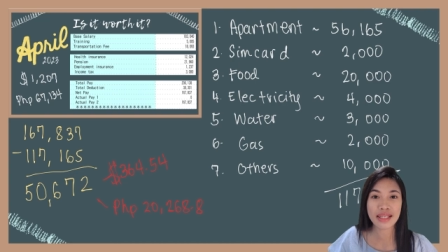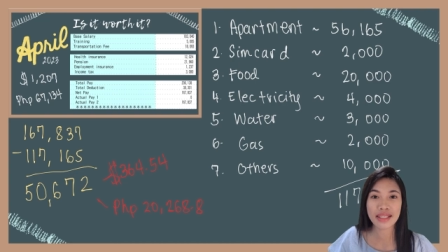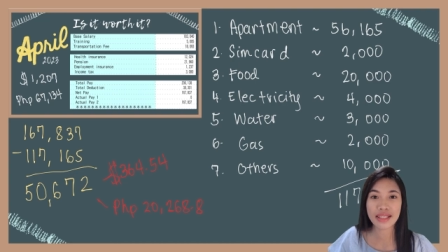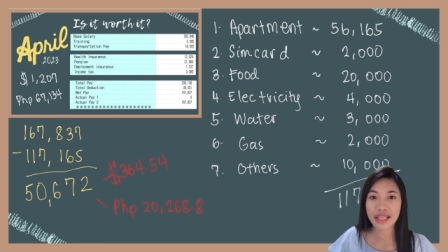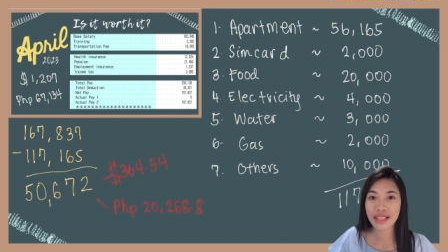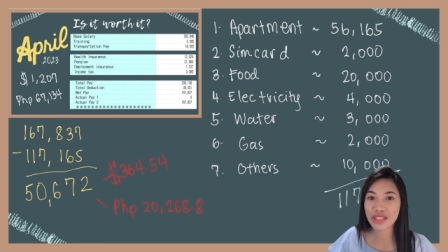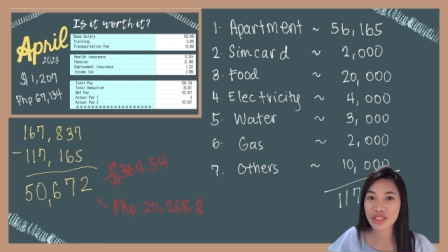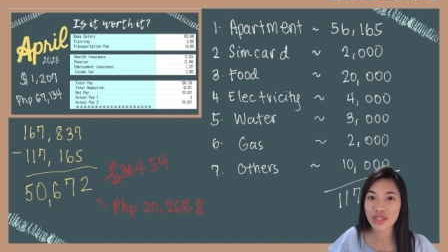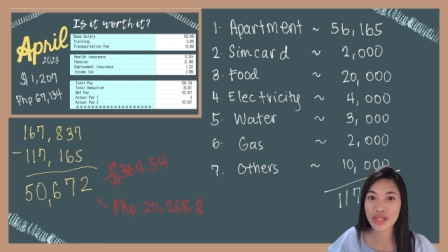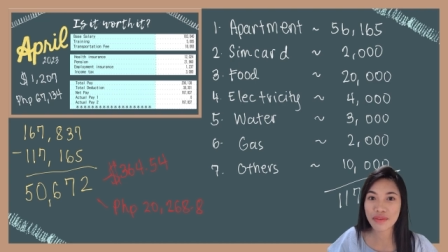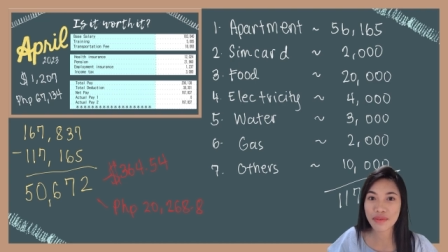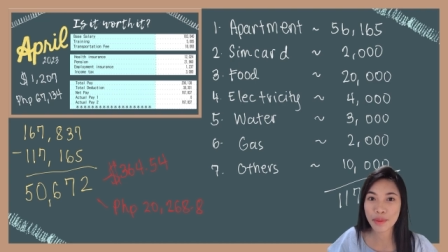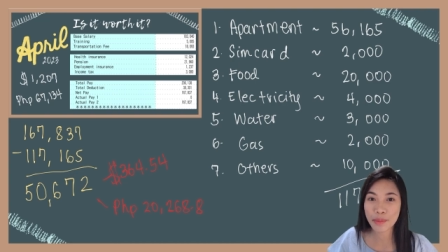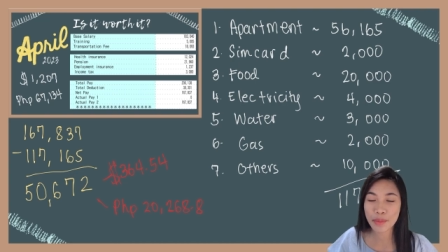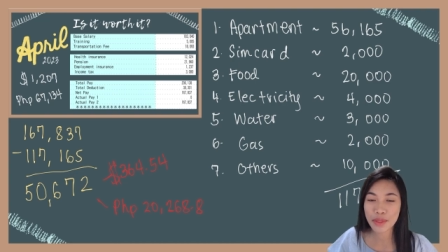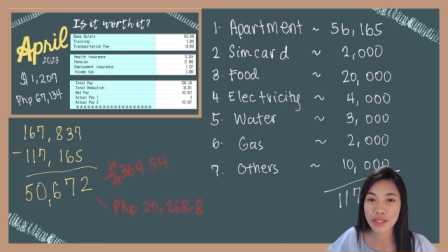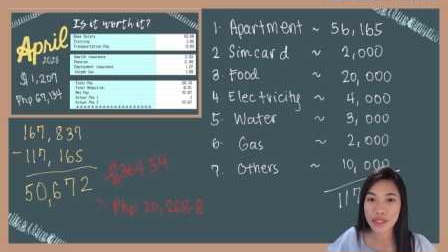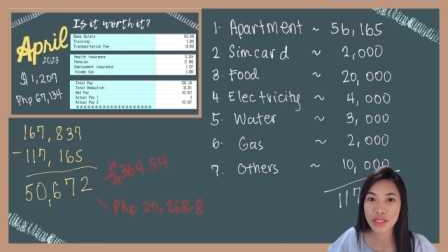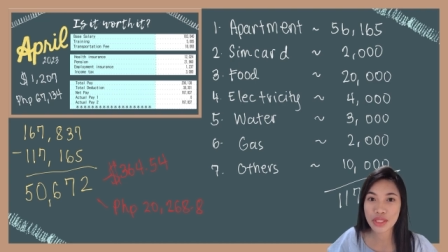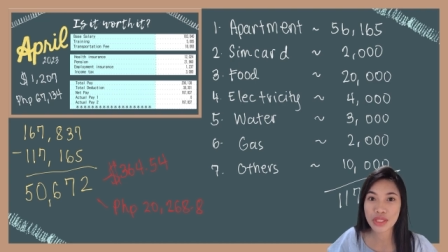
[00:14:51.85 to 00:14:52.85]
non-driving
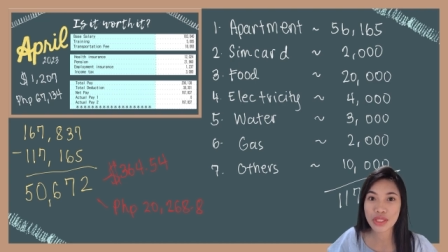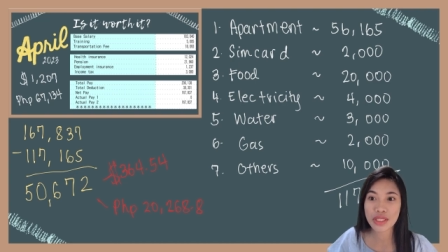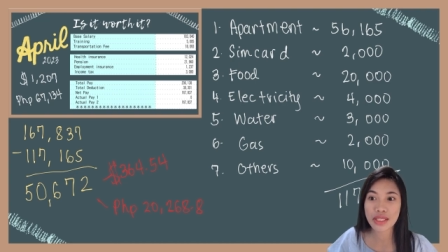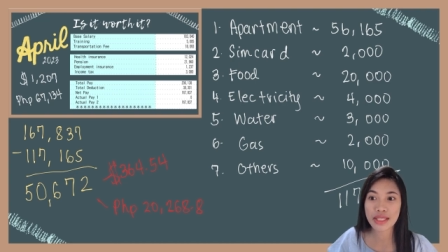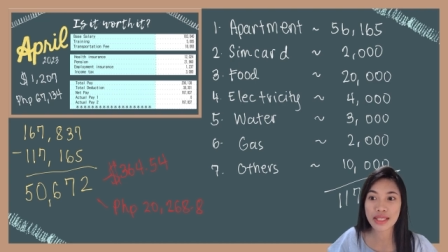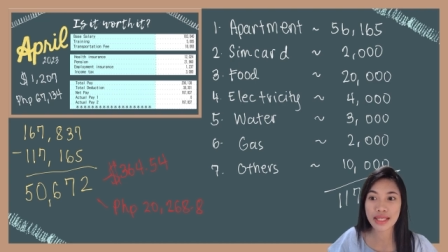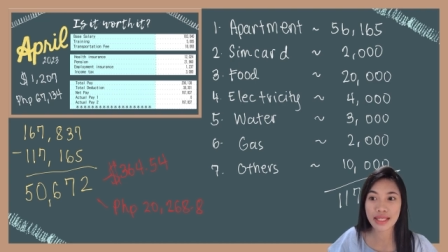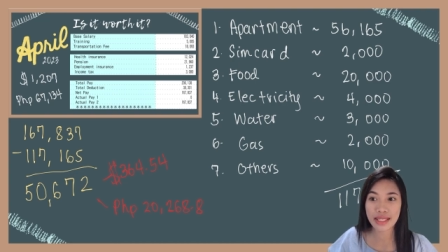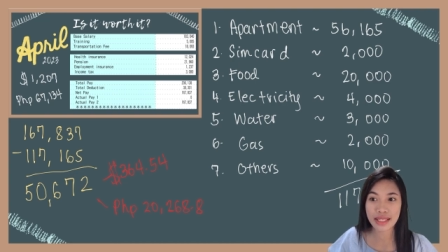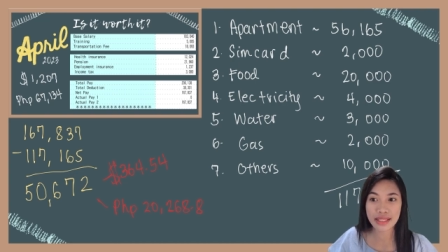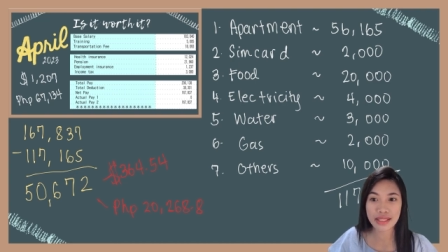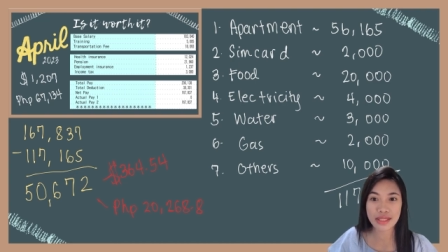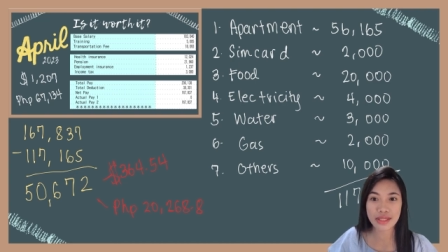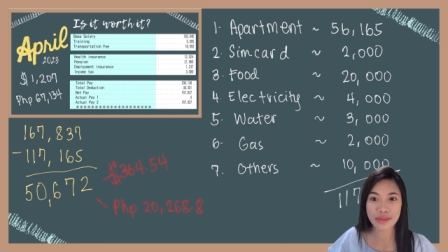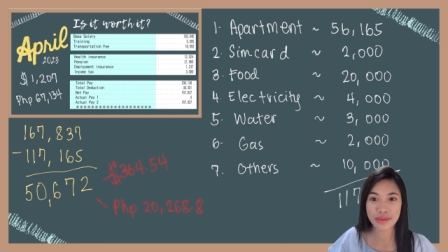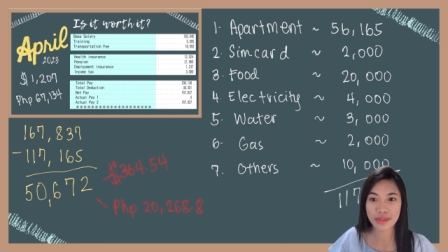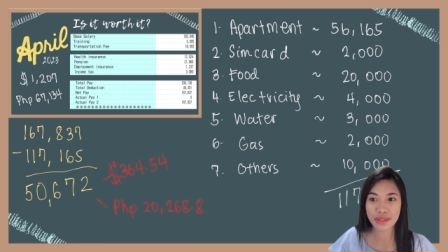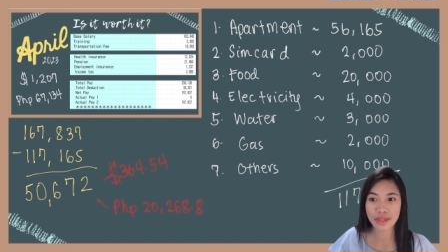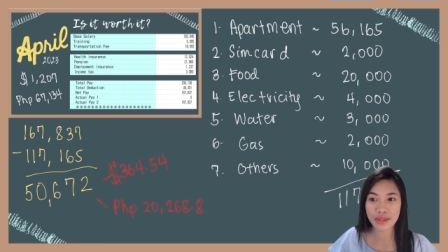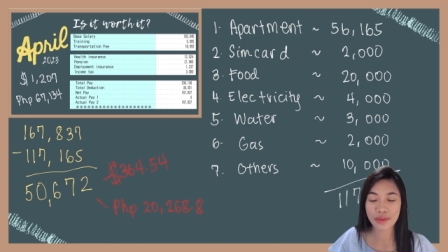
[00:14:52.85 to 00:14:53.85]
position, and in
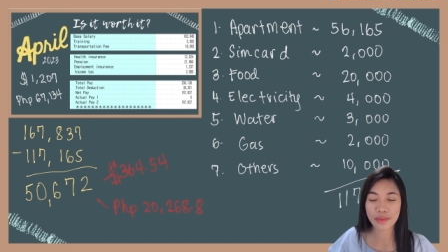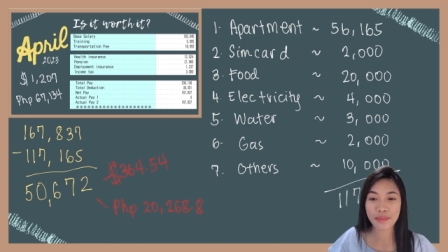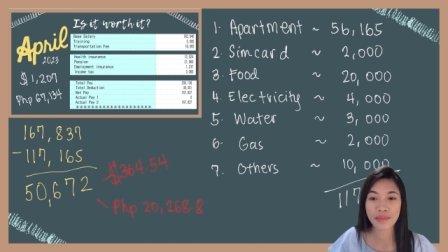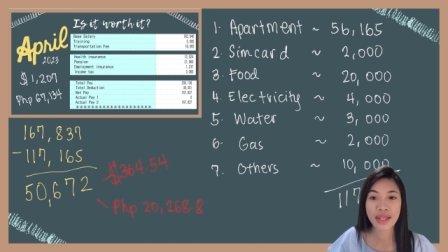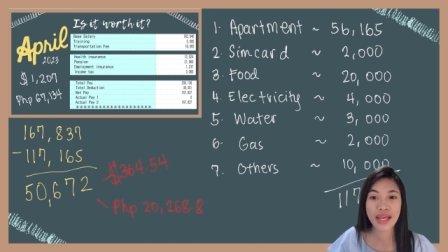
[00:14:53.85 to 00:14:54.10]
Tokyo.